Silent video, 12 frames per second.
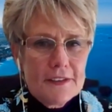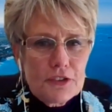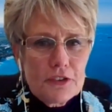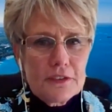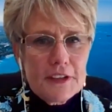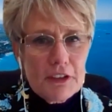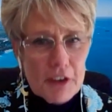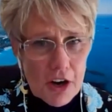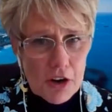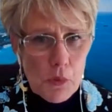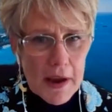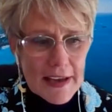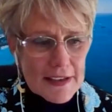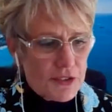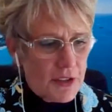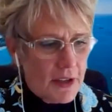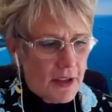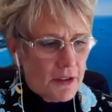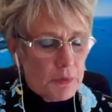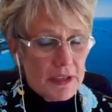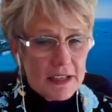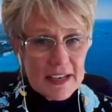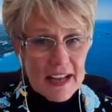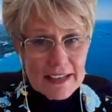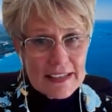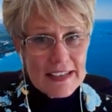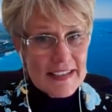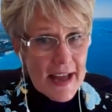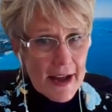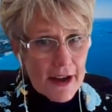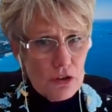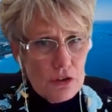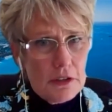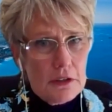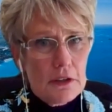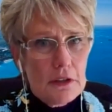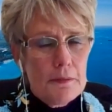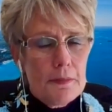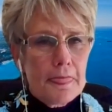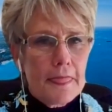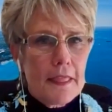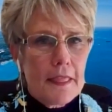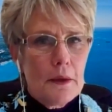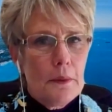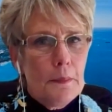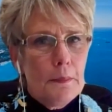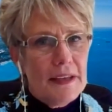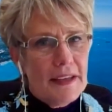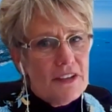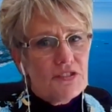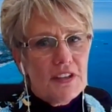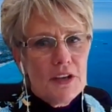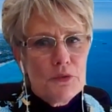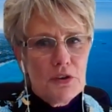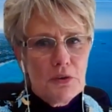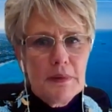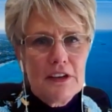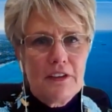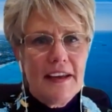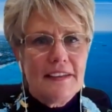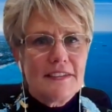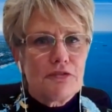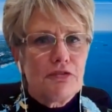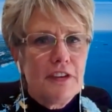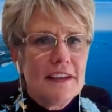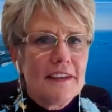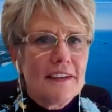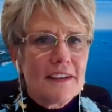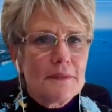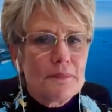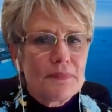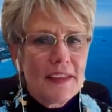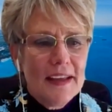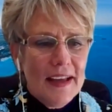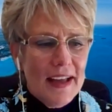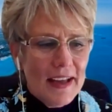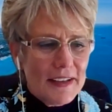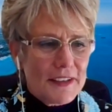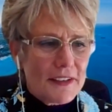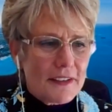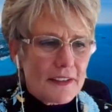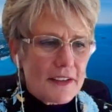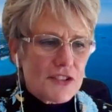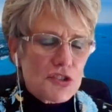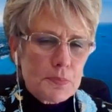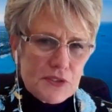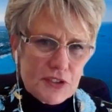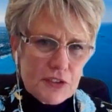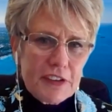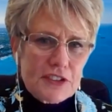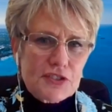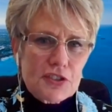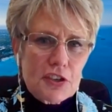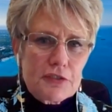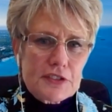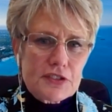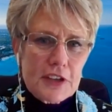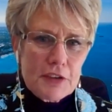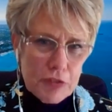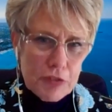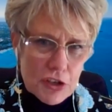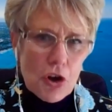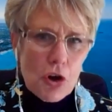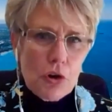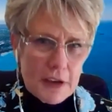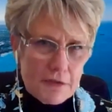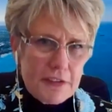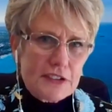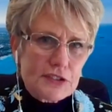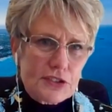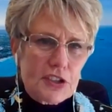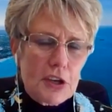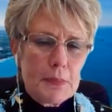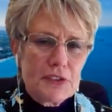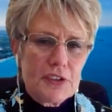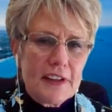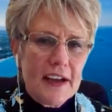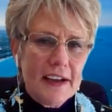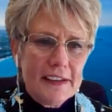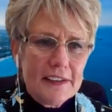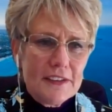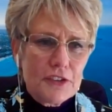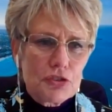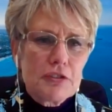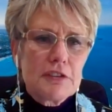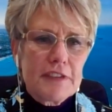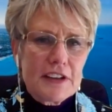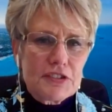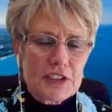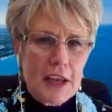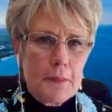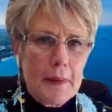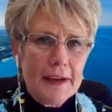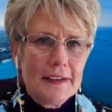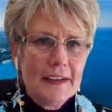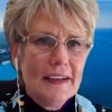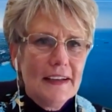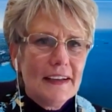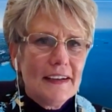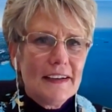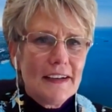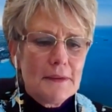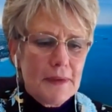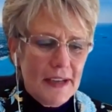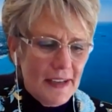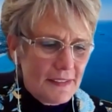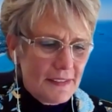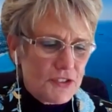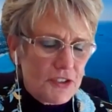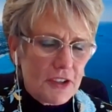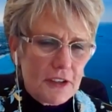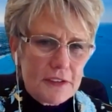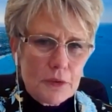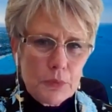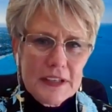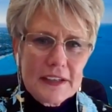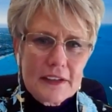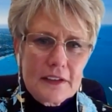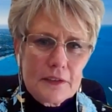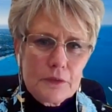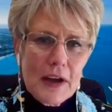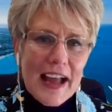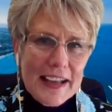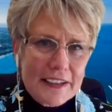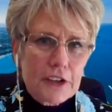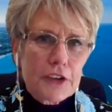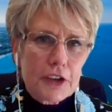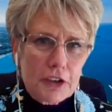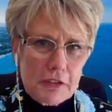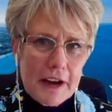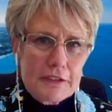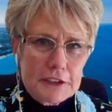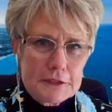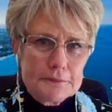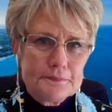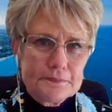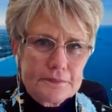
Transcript: So there are ways that we can handle it now, But yes, it would be great if we um, had a, a specific service, if we know an investor's coming to the island through Invest Cayman, um, and uh, that we can handle their arrival.